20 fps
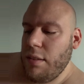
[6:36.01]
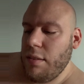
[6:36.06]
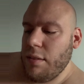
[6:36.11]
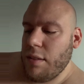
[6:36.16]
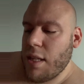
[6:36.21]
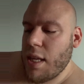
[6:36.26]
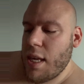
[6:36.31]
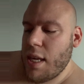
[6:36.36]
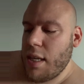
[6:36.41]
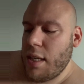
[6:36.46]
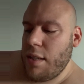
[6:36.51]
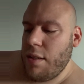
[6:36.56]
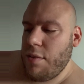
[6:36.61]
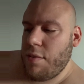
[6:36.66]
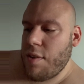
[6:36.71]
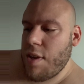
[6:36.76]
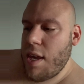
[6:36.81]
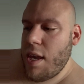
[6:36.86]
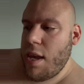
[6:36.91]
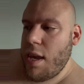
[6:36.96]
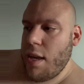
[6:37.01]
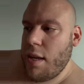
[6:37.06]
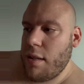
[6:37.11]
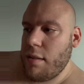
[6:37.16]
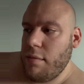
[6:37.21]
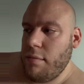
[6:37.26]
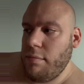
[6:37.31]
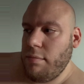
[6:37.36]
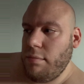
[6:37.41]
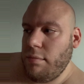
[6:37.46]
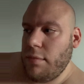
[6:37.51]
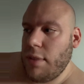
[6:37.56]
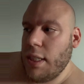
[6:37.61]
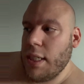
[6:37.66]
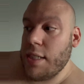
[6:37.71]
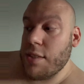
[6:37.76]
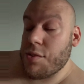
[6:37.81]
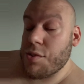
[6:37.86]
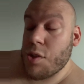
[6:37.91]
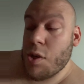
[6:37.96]
Like you take, I
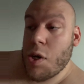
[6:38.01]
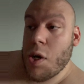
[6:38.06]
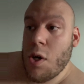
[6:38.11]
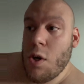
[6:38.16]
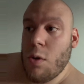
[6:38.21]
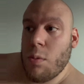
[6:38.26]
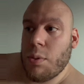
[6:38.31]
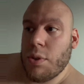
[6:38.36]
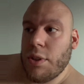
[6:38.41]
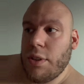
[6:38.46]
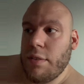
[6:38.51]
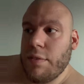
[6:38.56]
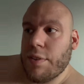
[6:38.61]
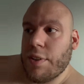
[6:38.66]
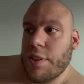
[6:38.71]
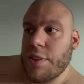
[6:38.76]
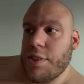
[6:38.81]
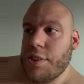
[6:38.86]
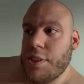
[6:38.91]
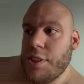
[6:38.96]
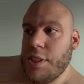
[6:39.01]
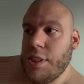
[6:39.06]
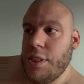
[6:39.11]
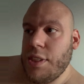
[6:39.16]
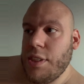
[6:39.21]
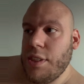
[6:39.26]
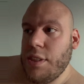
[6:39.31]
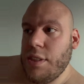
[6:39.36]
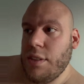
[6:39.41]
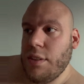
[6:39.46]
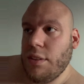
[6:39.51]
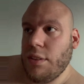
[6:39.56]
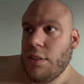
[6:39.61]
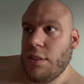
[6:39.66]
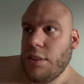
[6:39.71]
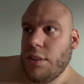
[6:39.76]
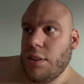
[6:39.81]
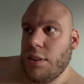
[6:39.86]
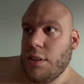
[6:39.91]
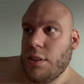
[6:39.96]
guess, Cobra
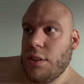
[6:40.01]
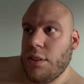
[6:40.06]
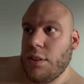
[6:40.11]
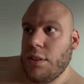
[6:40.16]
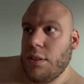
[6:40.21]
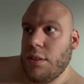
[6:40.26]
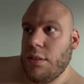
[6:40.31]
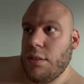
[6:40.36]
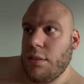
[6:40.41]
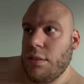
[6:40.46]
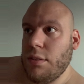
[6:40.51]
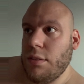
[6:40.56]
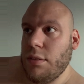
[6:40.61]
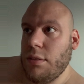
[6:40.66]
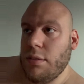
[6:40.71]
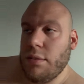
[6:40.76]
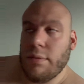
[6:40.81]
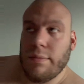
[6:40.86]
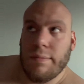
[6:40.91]
versus,